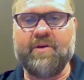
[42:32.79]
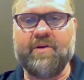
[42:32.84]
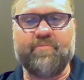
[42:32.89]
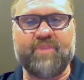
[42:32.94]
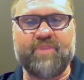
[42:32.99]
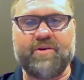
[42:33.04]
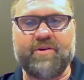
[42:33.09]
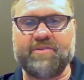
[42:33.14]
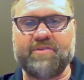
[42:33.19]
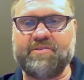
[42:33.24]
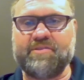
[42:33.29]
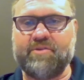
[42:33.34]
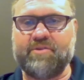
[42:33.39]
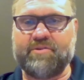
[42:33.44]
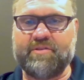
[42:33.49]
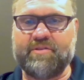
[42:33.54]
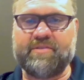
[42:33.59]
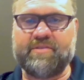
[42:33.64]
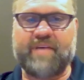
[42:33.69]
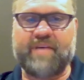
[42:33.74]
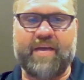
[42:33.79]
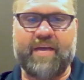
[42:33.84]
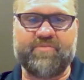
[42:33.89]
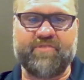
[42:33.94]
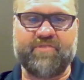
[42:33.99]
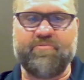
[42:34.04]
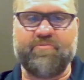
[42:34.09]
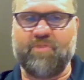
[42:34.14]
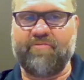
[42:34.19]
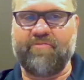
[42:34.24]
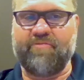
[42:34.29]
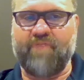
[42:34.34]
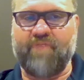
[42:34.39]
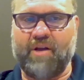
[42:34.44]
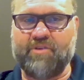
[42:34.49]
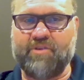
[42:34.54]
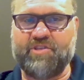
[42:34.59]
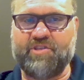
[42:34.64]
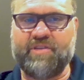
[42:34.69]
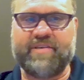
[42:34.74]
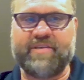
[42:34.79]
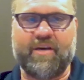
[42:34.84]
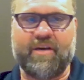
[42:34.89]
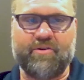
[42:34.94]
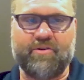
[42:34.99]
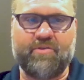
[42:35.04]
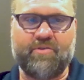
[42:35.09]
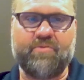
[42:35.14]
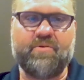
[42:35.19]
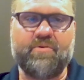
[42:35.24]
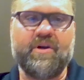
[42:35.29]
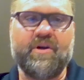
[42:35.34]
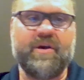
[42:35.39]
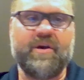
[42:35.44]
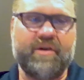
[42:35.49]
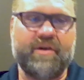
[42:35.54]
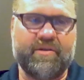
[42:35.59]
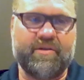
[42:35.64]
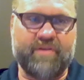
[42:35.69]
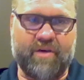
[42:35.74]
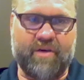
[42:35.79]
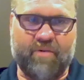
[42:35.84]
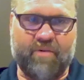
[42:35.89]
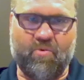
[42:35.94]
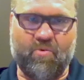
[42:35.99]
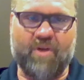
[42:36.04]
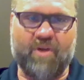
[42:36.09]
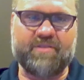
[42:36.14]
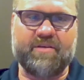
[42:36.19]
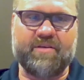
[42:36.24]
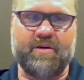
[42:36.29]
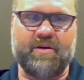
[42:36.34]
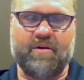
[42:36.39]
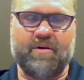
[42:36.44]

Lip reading: because certain types of morphology tell you what